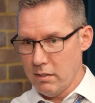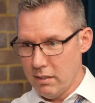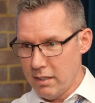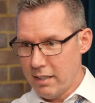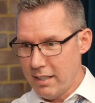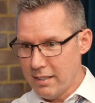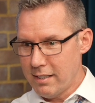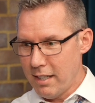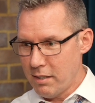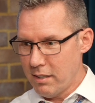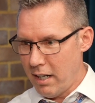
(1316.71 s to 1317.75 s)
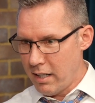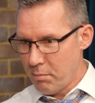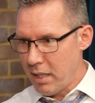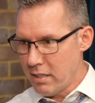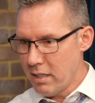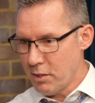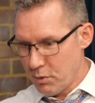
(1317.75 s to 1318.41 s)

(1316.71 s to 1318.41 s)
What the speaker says: The kids that kind of pay attention.